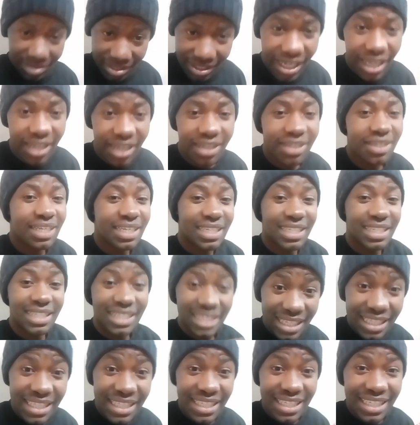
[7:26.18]

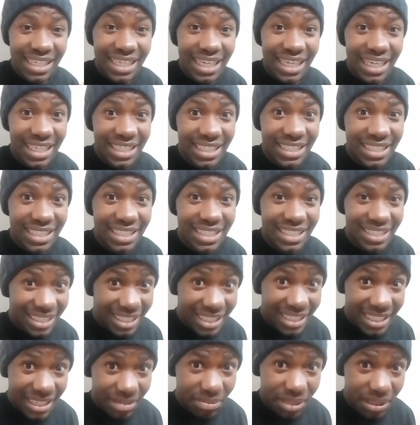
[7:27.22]
cut
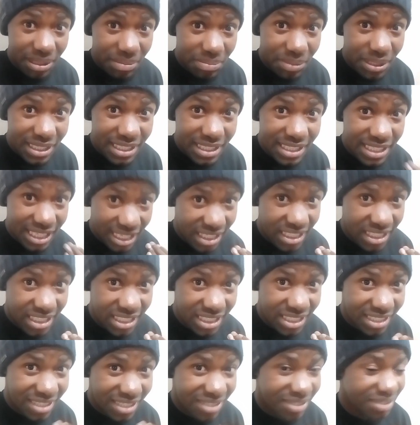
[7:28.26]
the baby's head,
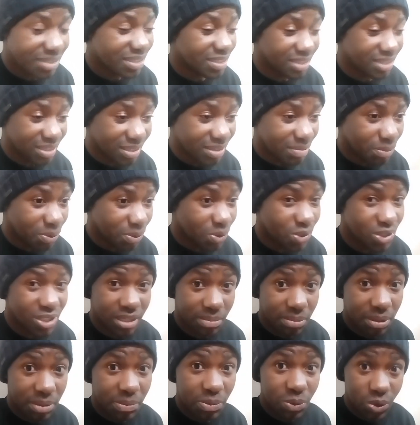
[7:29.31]
because
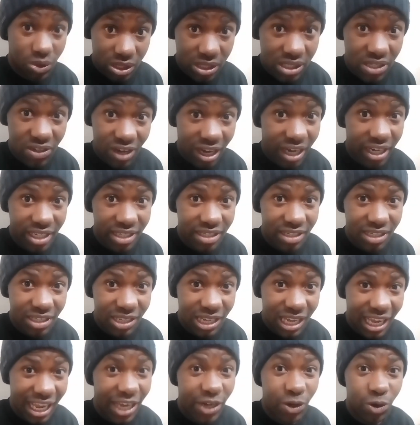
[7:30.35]
the baby was crying,
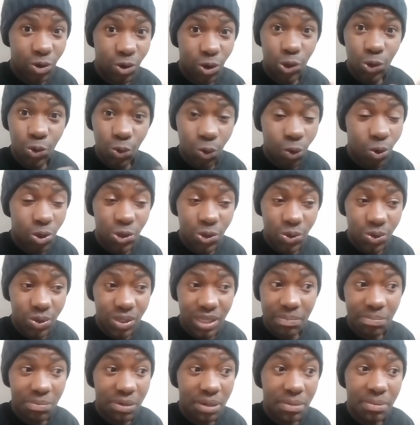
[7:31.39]
and you all know
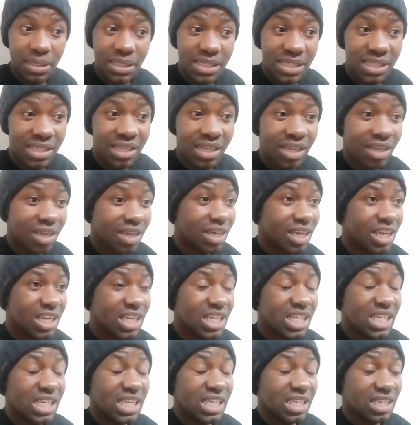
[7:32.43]
that babies
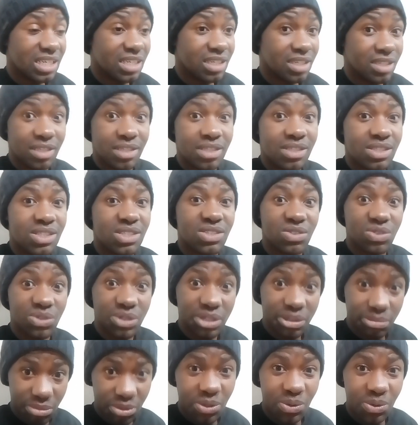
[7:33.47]

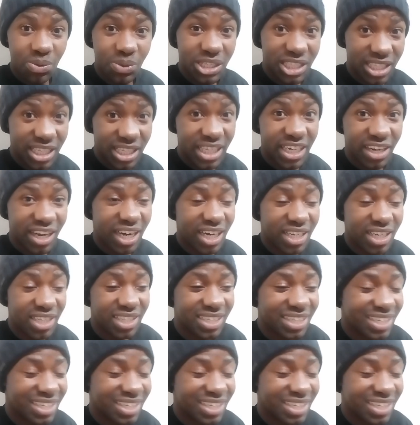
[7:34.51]
scream when they cry.